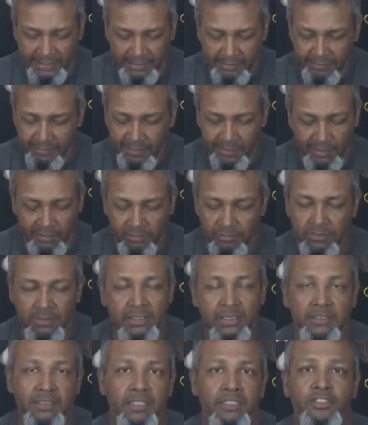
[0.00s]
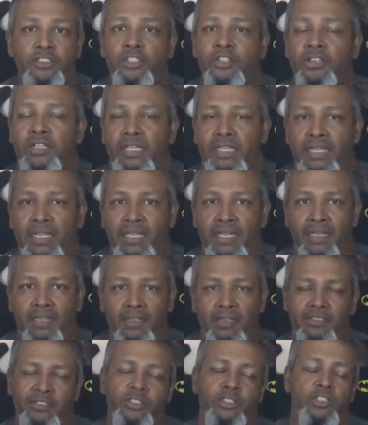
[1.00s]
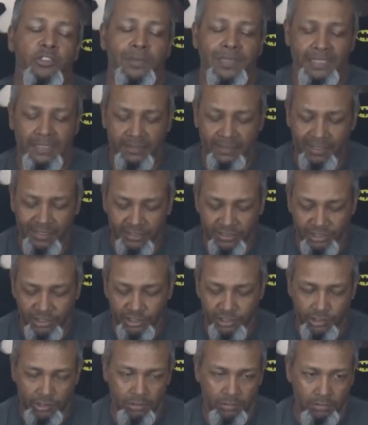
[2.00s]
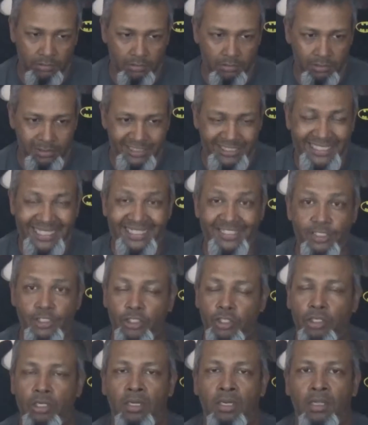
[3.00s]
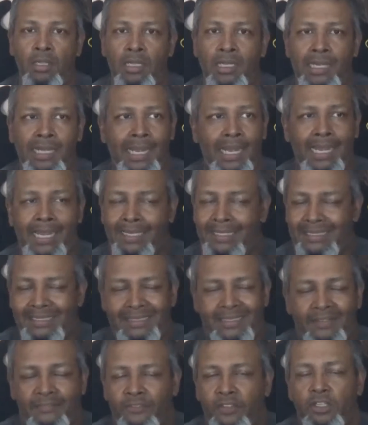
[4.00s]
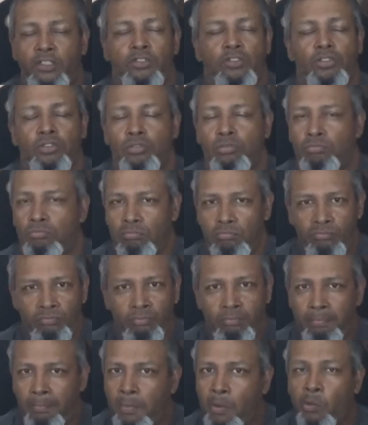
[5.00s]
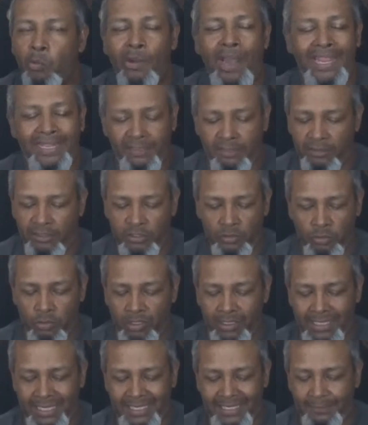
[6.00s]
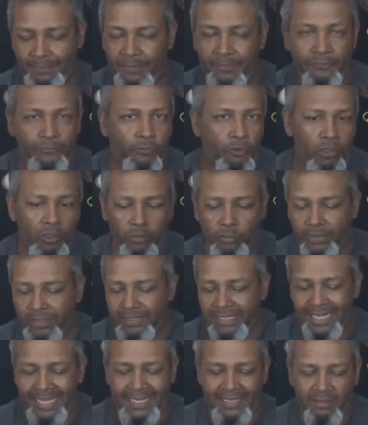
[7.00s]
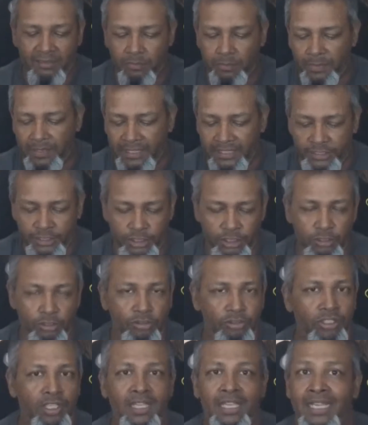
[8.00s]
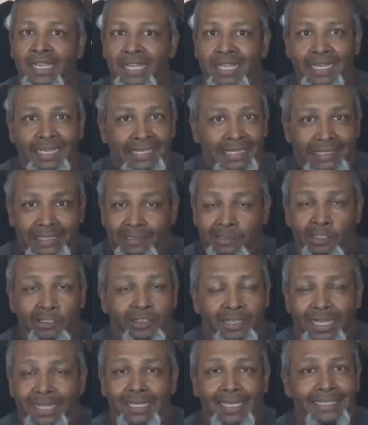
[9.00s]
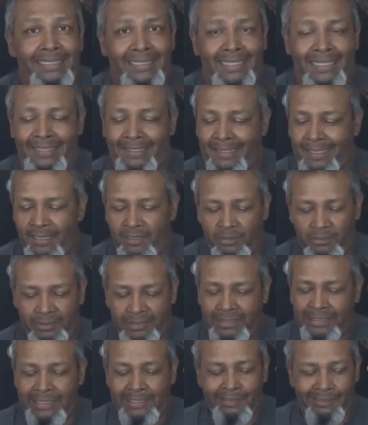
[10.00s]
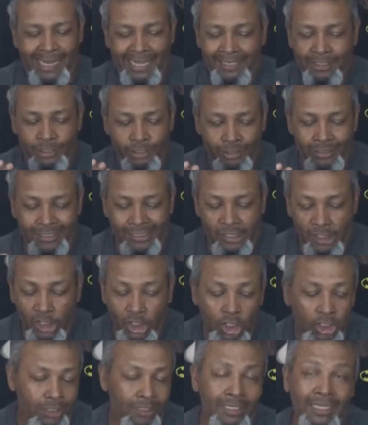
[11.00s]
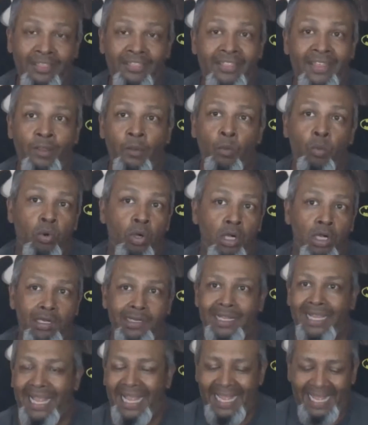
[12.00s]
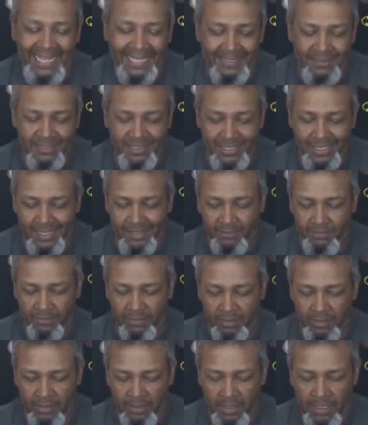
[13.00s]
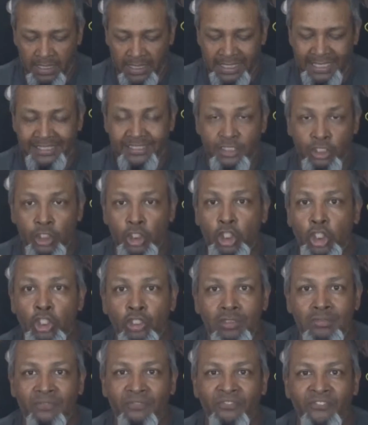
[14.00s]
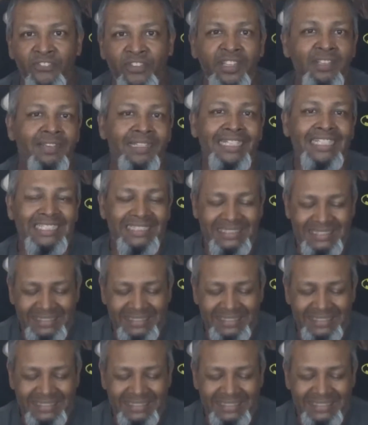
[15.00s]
You know, the touchscreen, or excuse me, touch sensor. They've done miraculous work on it. Before they had nothing but issues. They're not like that now. They're actually good. They work, hands down. It's a good feeling